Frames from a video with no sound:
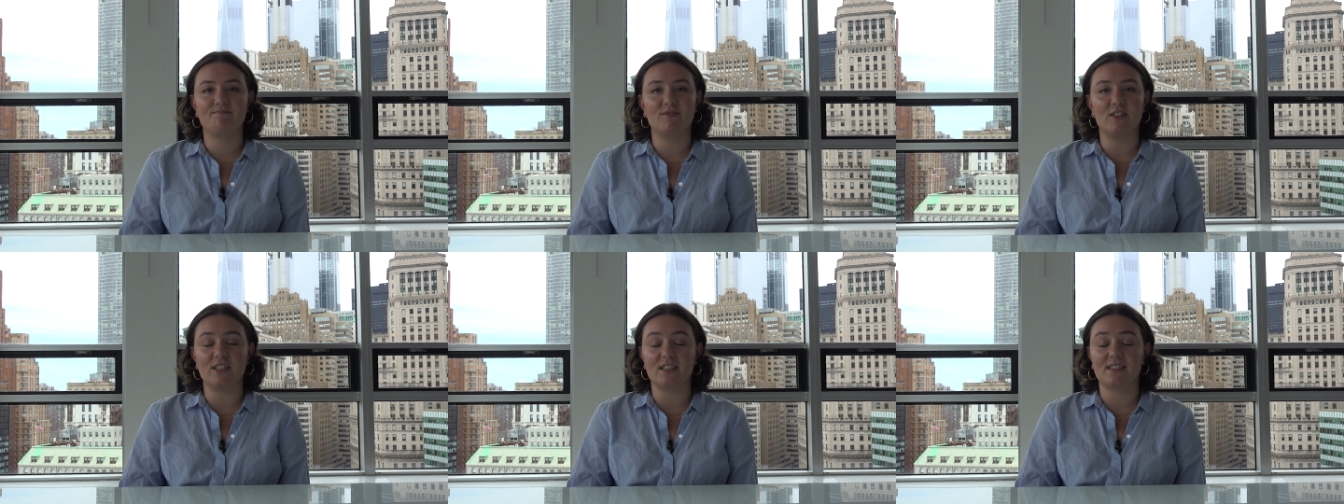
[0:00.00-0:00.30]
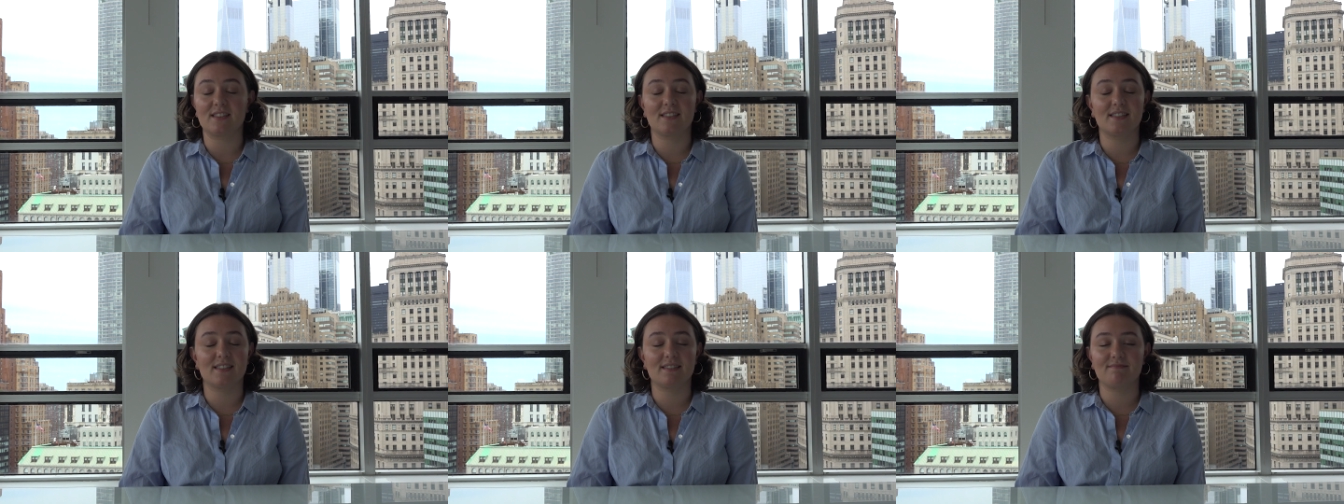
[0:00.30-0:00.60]

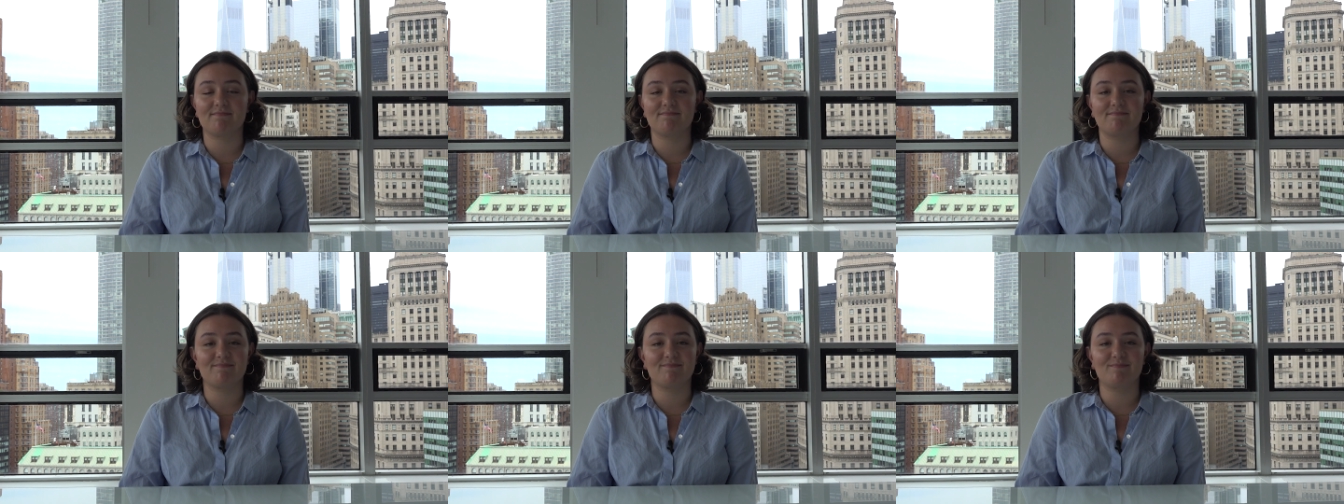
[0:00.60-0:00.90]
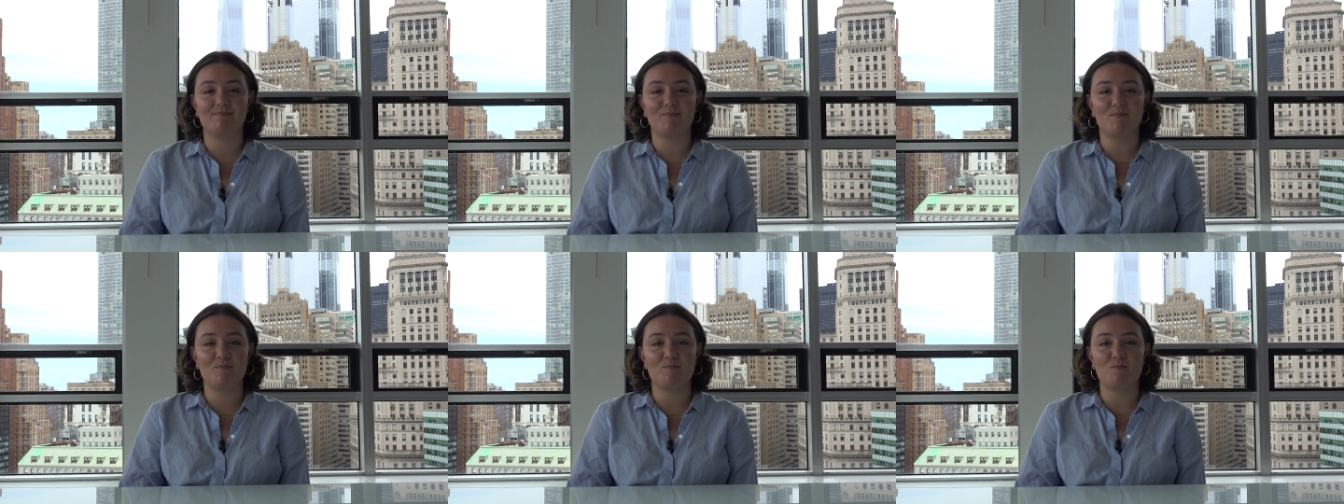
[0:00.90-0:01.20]
just
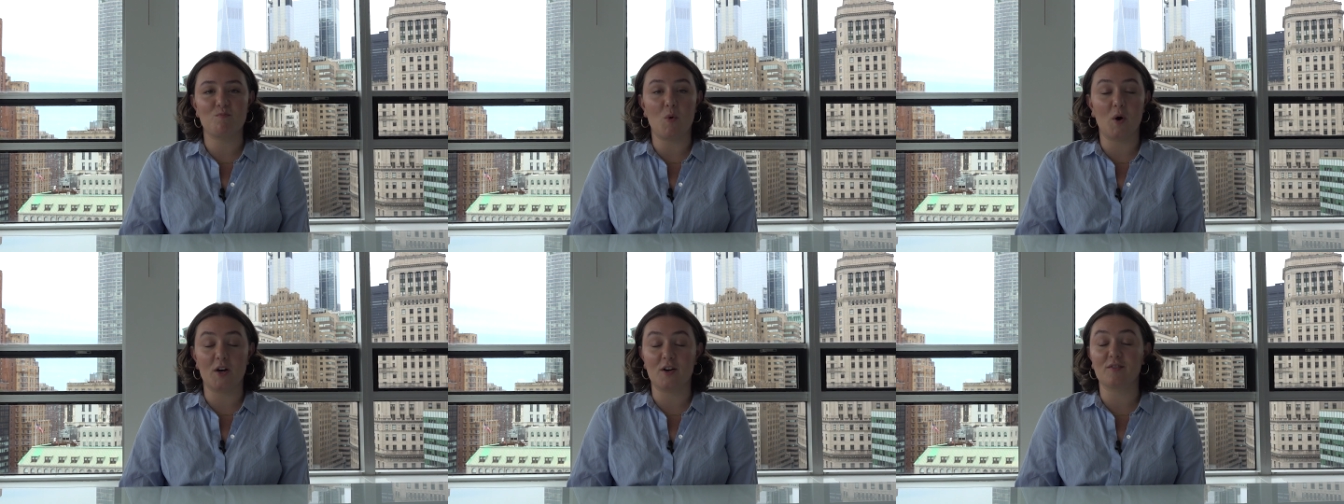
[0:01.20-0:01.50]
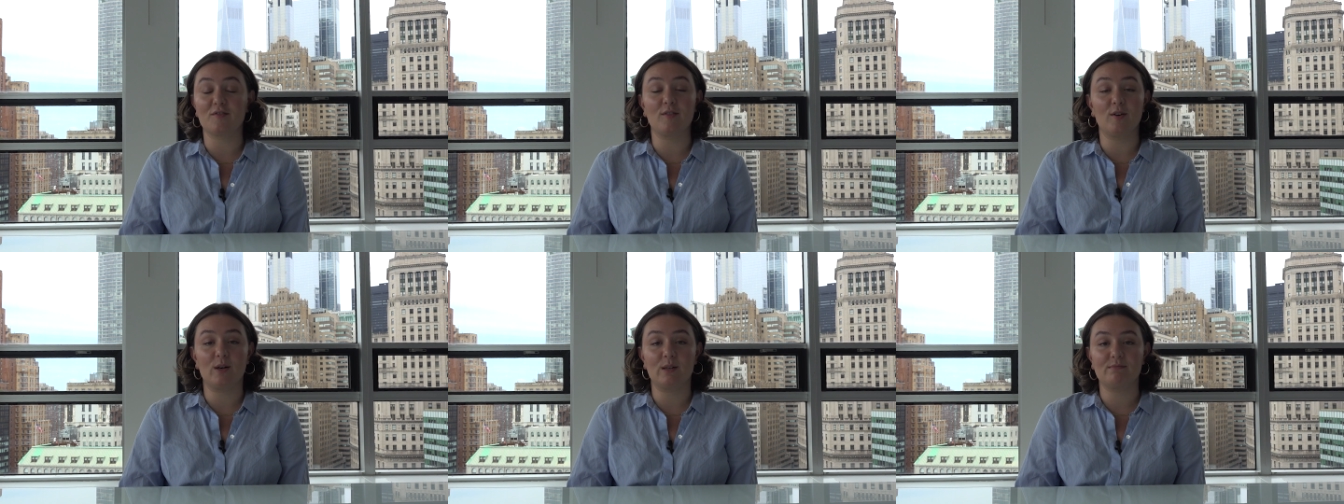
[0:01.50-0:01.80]

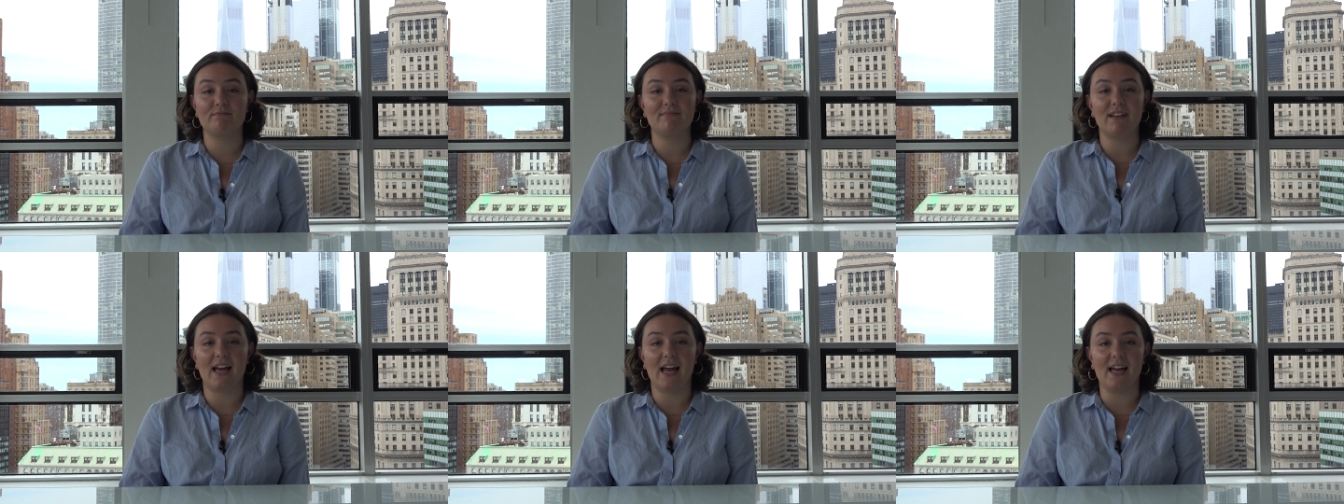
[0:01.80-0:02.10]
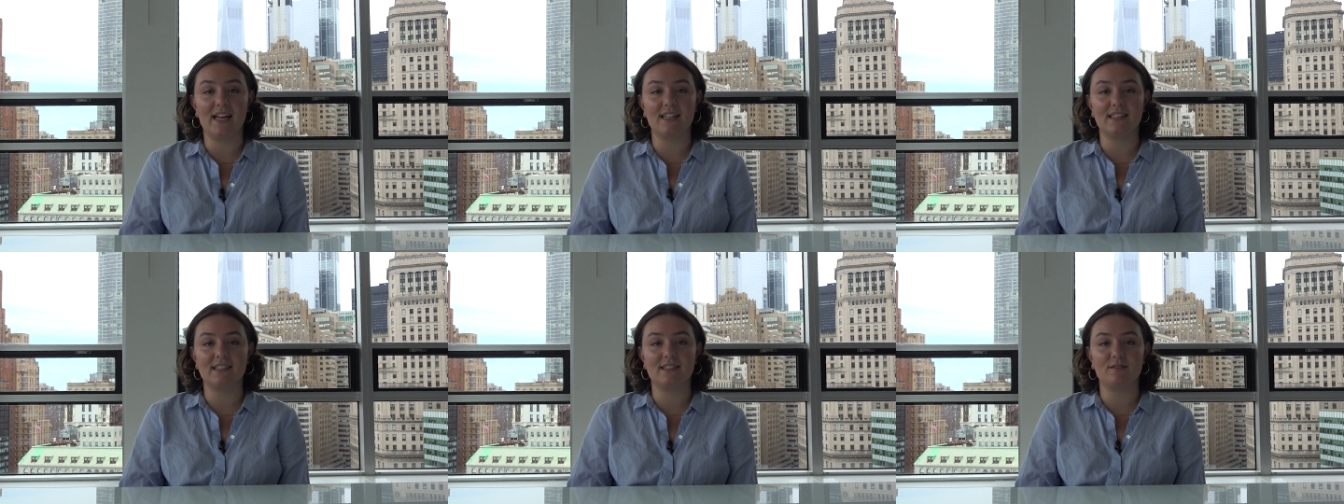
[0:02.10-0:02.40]
wonderful
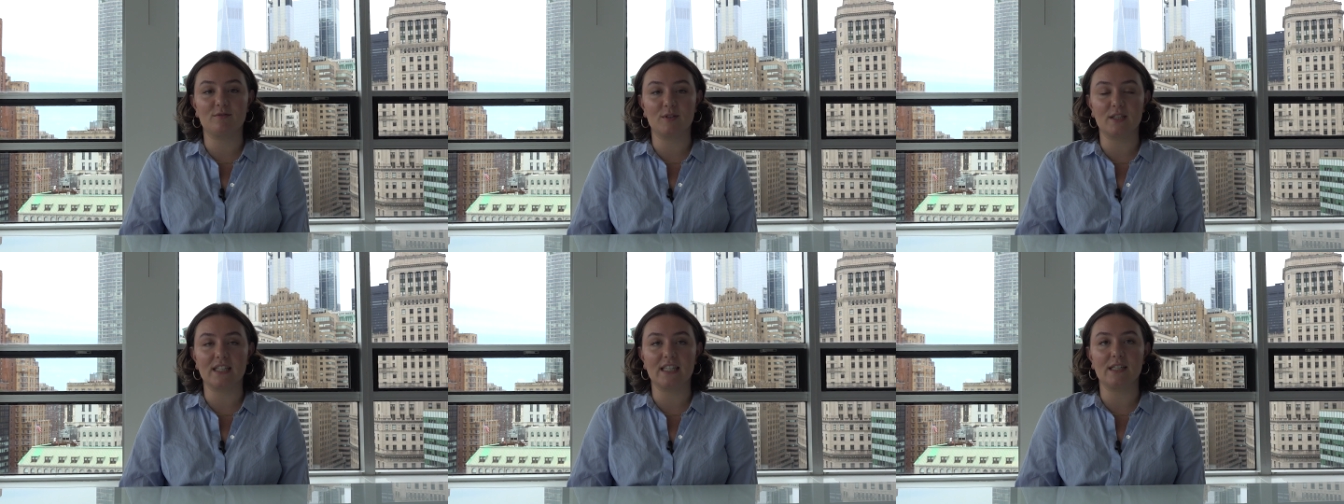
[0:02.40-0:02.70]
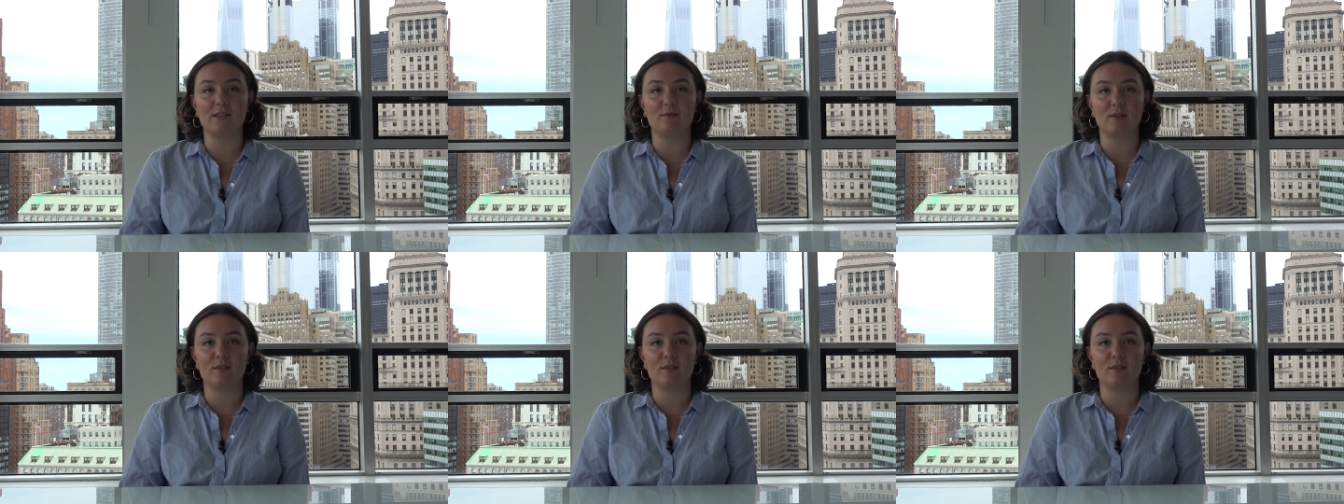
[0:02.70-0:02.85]
and really,